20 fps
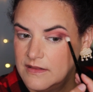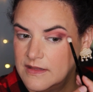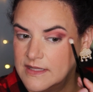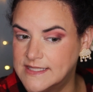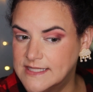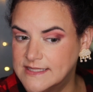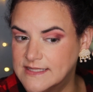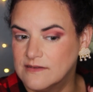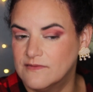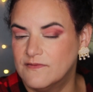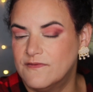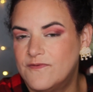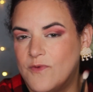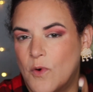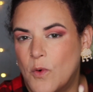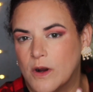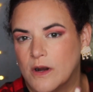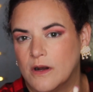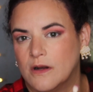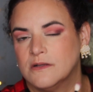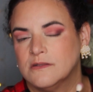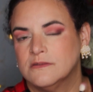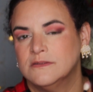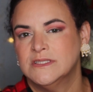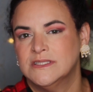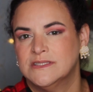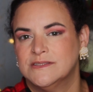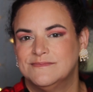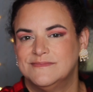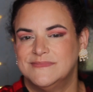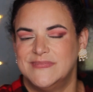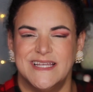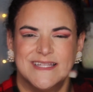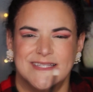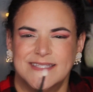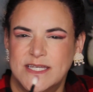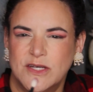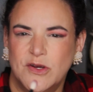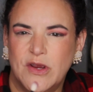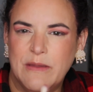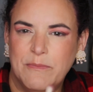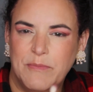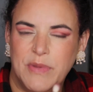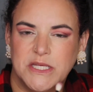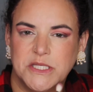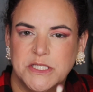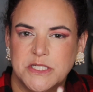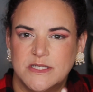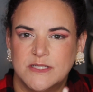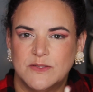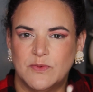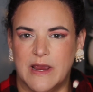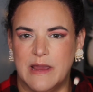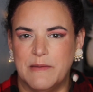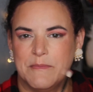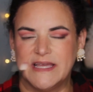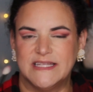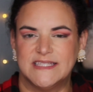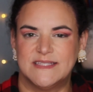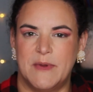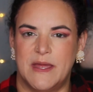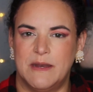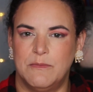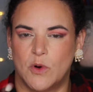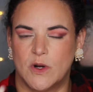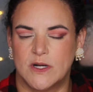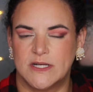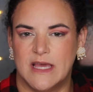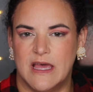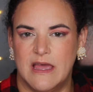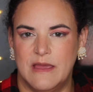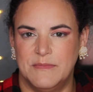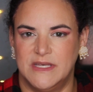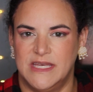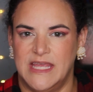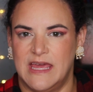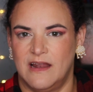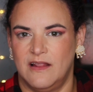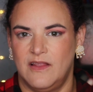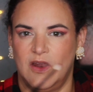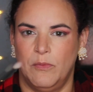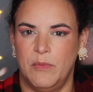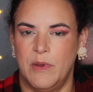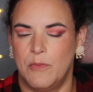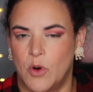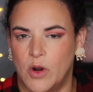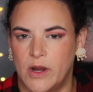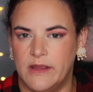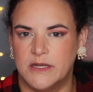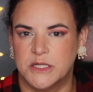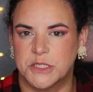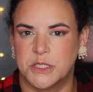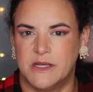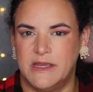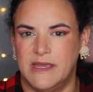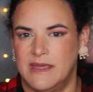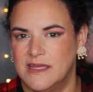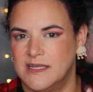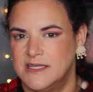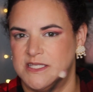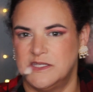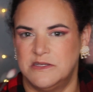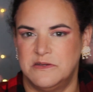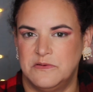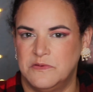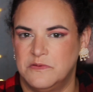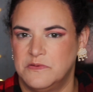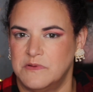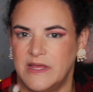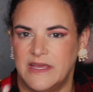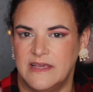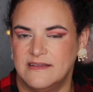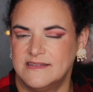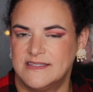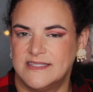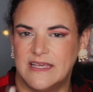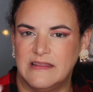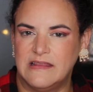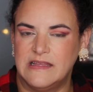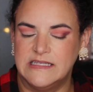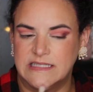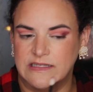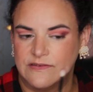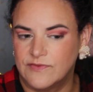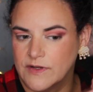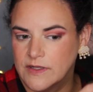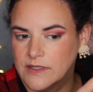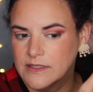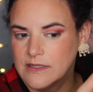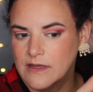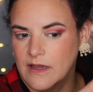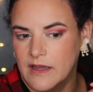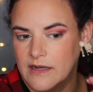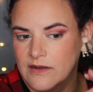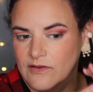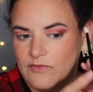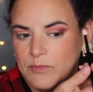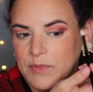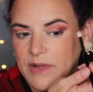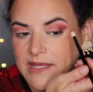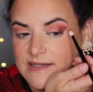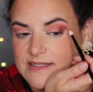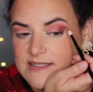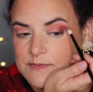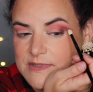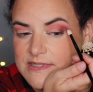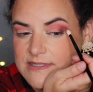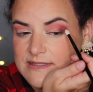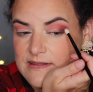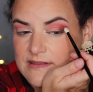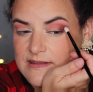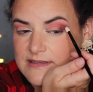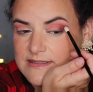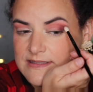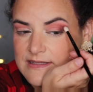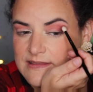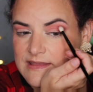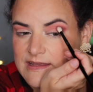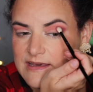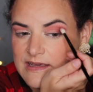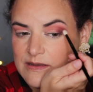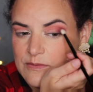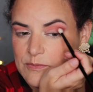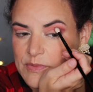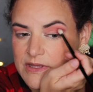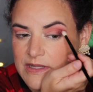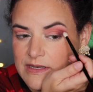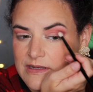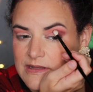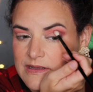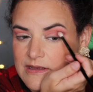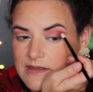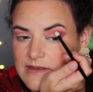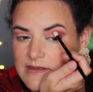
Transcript: this isn't for Instagram pictures where I might spend more time and get a little bit more intricate, do like slightly different kind of placements and things like that. But